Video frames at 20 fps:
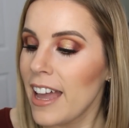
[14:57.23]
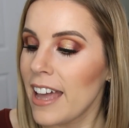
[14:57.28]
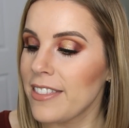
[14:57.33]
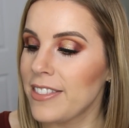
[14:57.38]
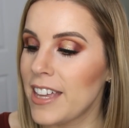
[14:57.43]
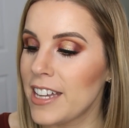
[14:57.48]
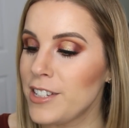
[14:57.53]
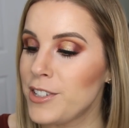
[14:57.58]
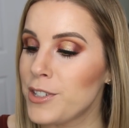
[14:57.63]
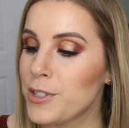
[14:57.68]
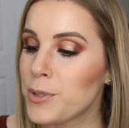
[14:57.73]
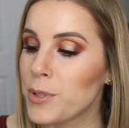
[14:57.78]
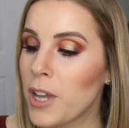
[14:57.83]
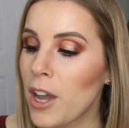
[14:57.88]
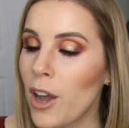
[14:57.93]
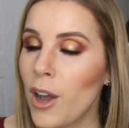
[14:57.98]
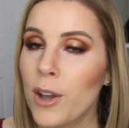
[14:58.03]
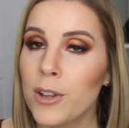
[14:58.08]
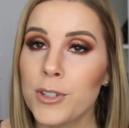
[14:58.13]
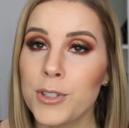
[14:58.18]
they just
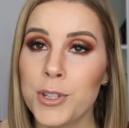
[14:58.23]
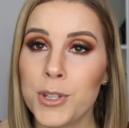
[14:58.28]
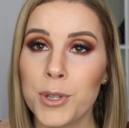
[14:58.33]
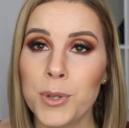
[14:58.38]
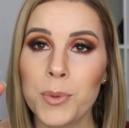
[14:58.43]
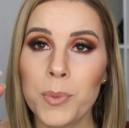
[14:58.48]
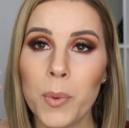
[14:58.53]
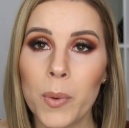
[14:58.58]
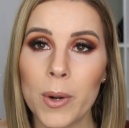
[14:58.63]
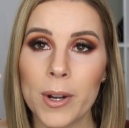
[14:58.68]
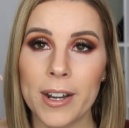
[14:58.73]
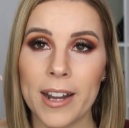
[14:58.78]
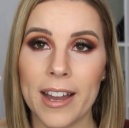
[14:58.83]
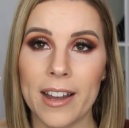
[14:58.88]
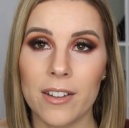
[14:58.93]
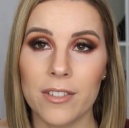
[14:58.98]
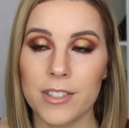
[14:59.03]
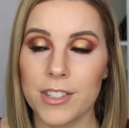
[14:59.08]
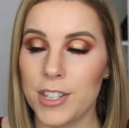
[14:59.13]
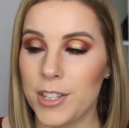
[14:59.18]
got too worn
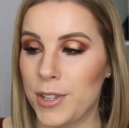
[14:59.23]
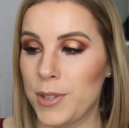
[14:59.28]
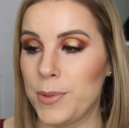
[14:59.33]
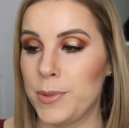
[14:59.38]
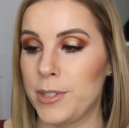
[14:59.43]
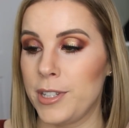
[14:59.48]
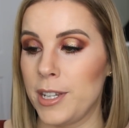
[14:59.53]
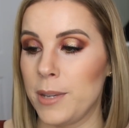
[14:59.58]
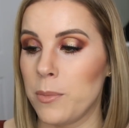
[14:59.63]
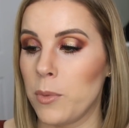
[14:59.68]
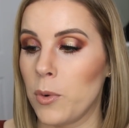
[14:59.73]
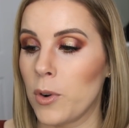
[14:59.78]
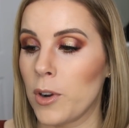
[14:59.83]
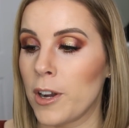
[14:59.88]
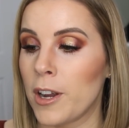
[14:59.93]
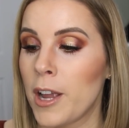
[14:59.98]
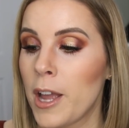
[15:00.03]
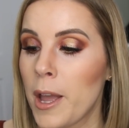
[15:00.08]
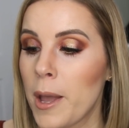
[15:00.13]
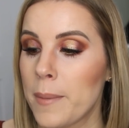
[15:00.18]
out to use
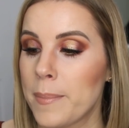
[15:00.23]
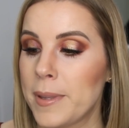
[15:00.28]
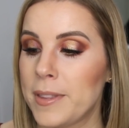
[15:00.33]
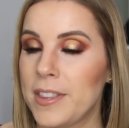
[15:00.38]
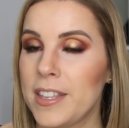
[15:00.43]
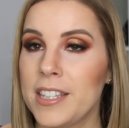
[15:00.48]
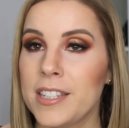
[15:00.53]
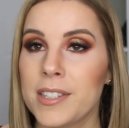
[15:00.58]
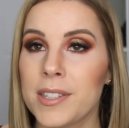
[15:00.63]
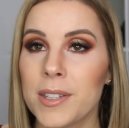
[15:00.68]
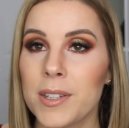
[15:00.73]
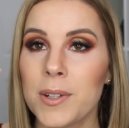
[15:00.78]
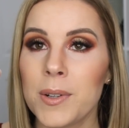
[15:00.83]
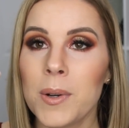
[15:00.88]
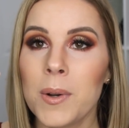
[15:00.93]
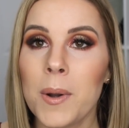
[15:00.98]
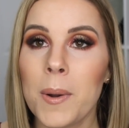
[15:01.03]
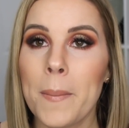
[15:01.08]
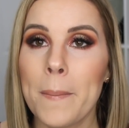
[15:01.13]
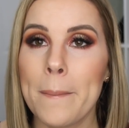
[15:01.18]
anymore. But these
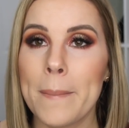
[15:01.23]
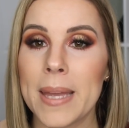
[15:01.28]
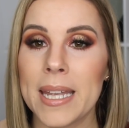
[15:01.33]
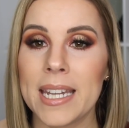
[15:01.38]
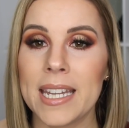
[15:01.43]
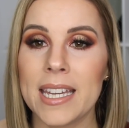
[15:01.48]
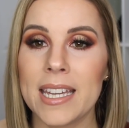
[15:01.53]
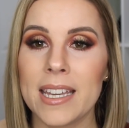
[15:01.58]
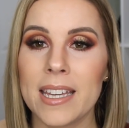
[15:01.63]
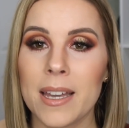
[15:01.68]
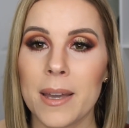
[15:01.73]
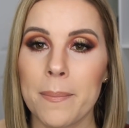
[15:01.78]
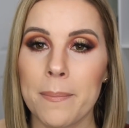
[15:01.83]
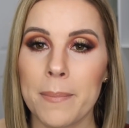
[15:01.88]
little mini